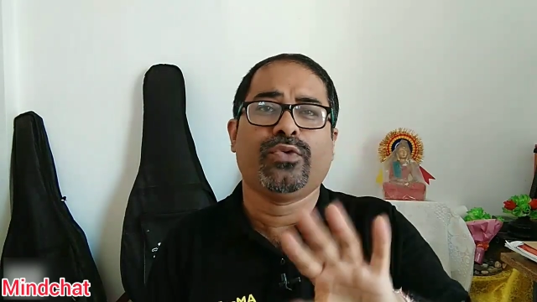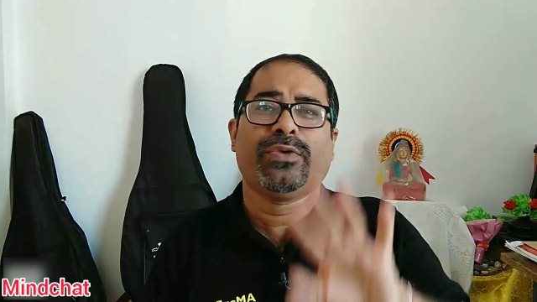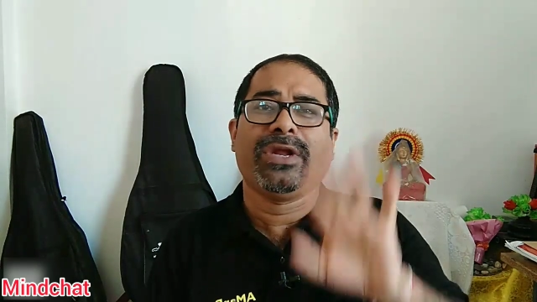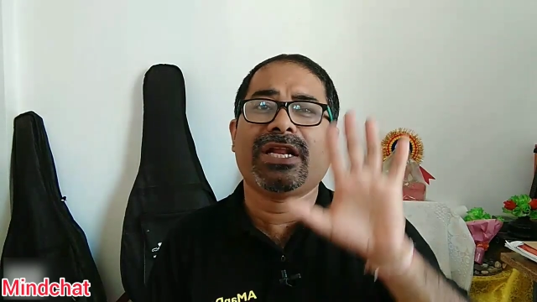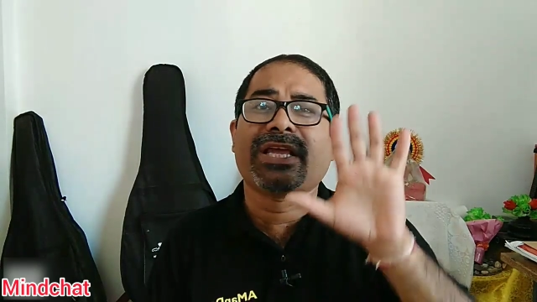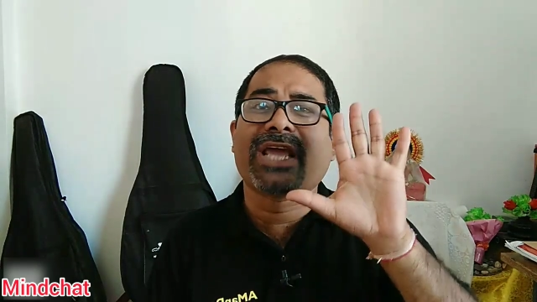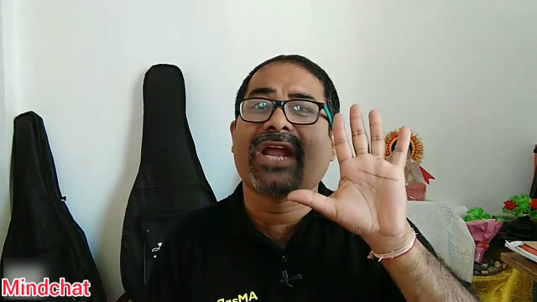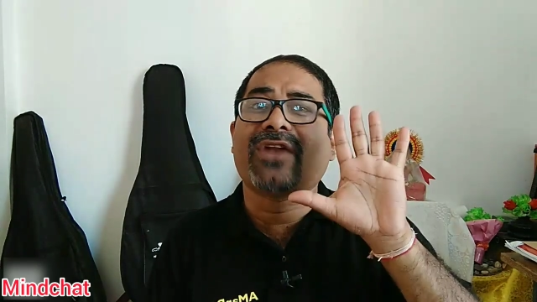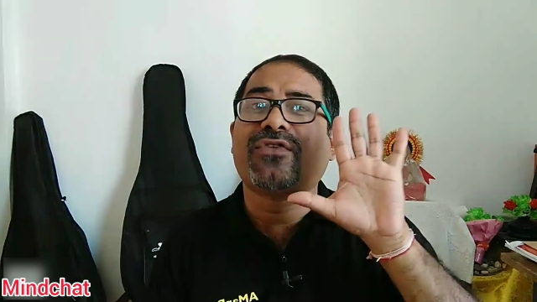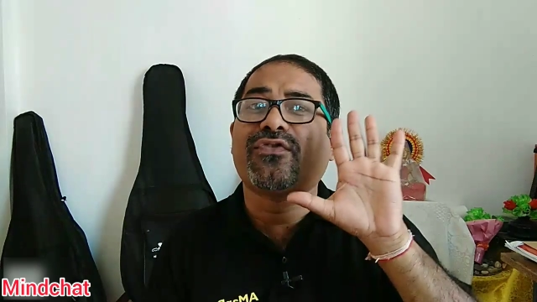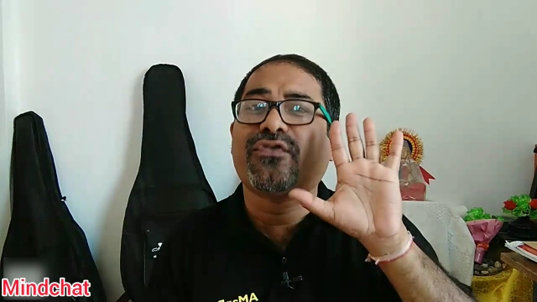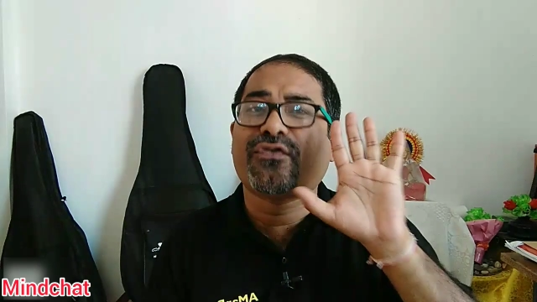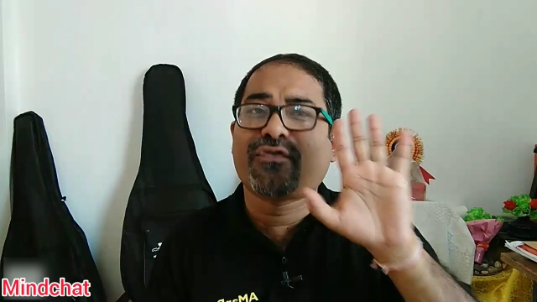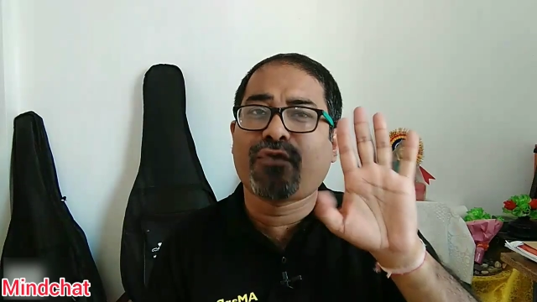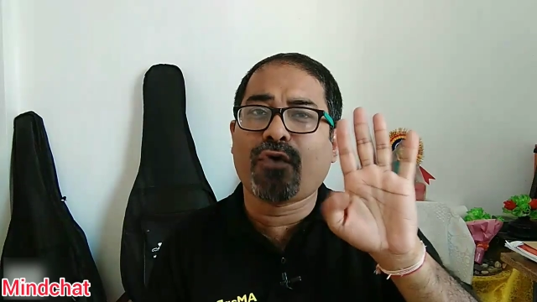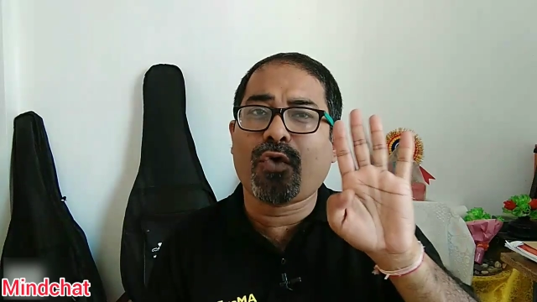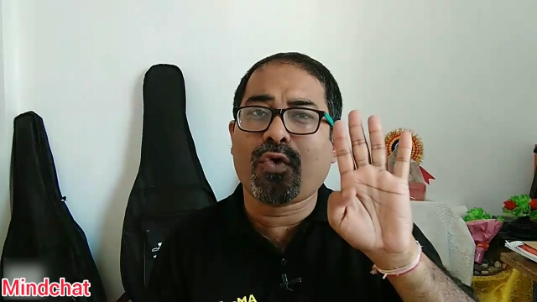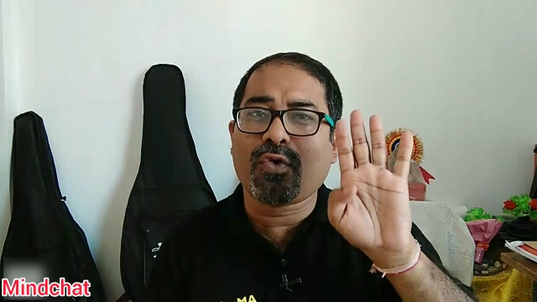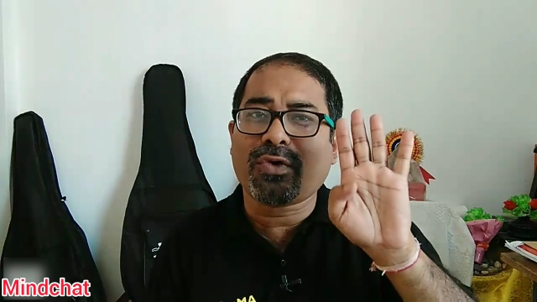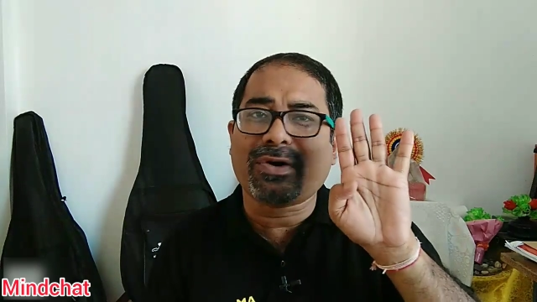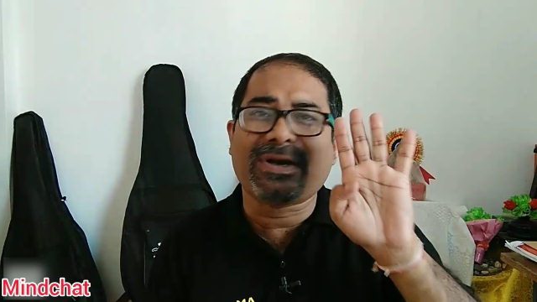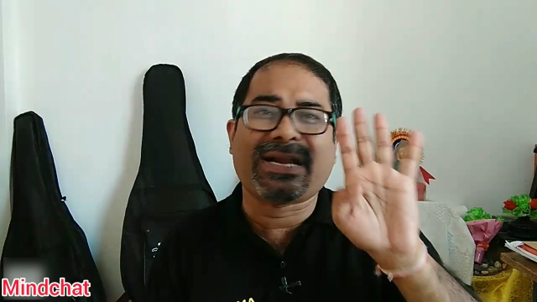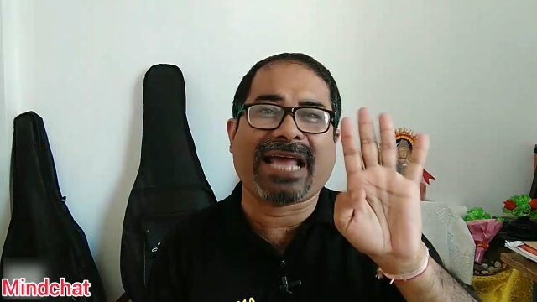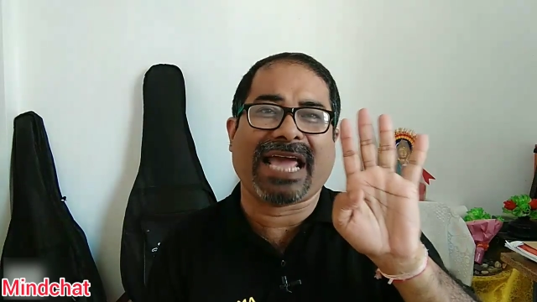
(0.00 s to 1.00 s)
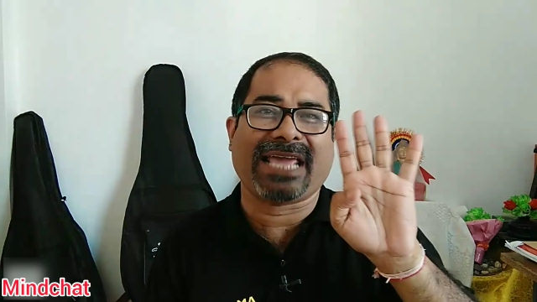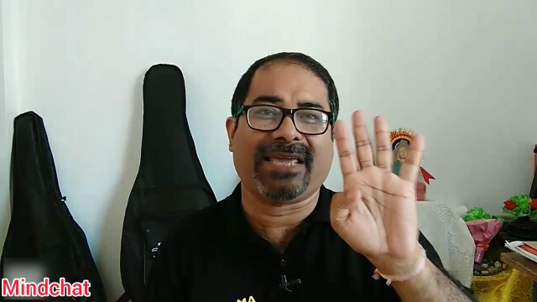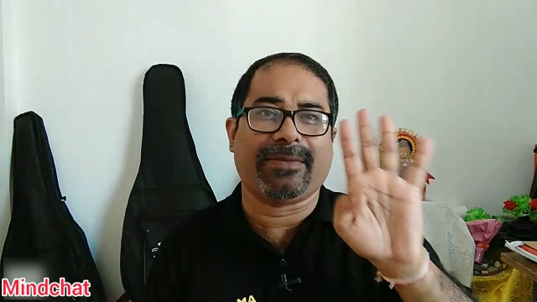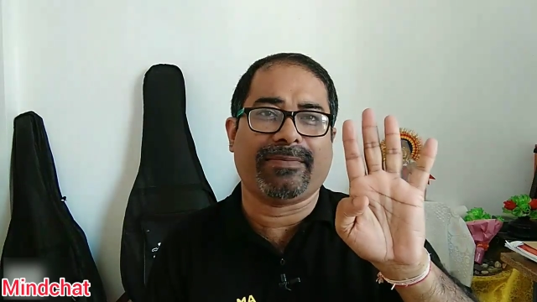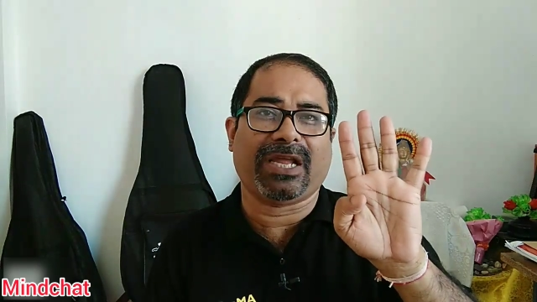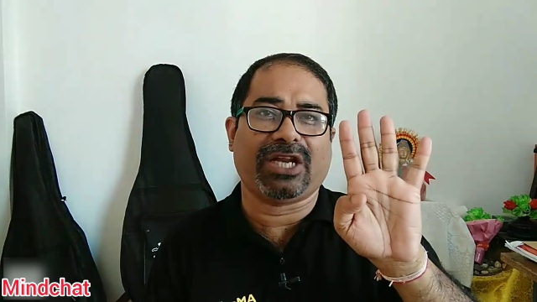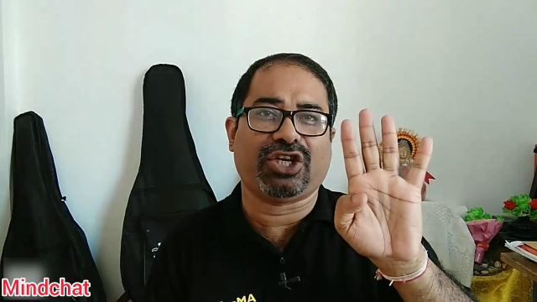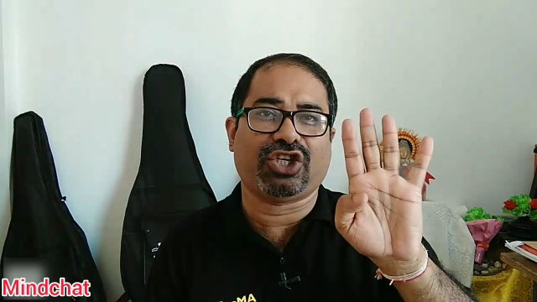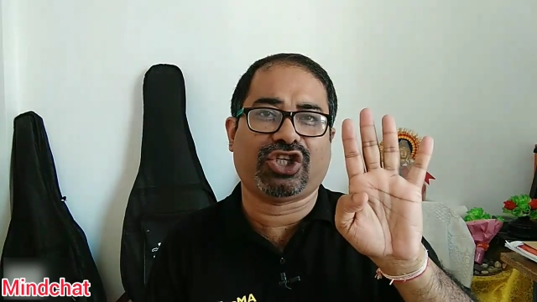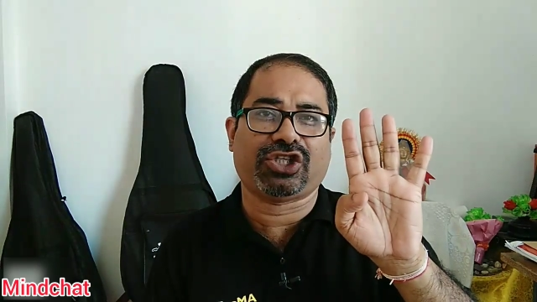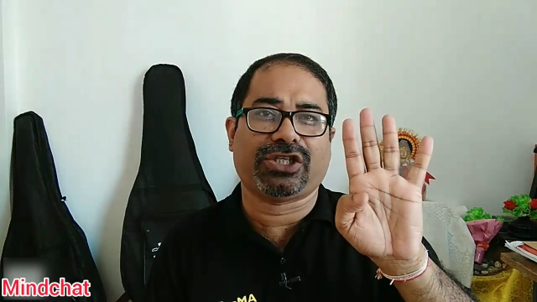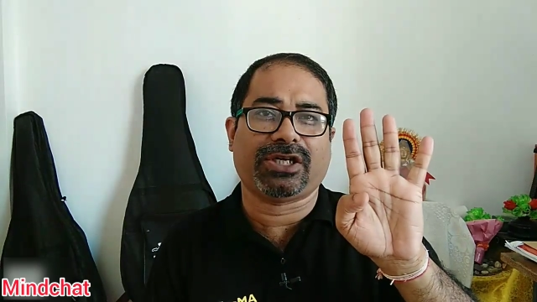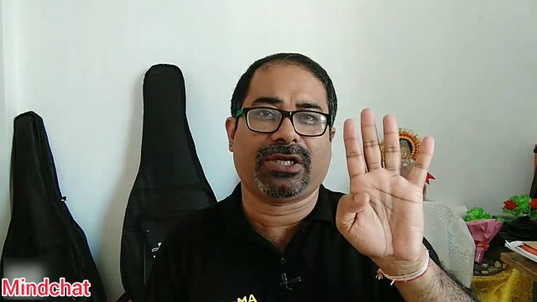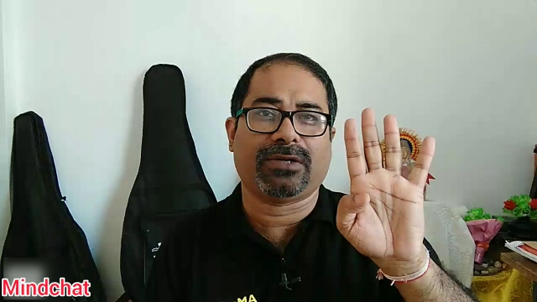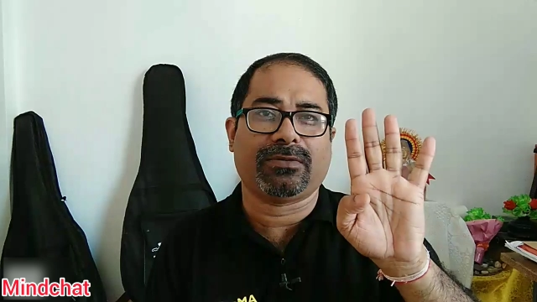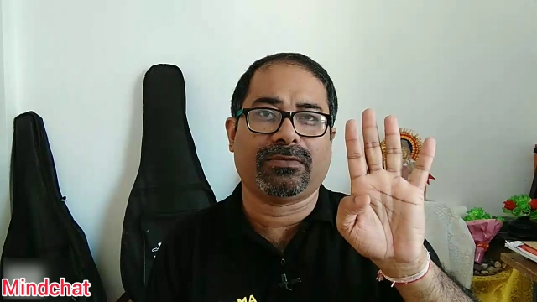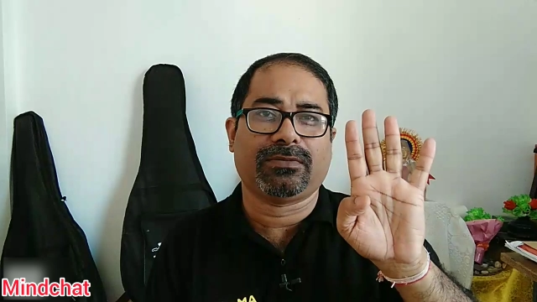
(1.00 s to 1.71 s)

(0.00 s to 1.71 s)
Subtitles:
four dimensions.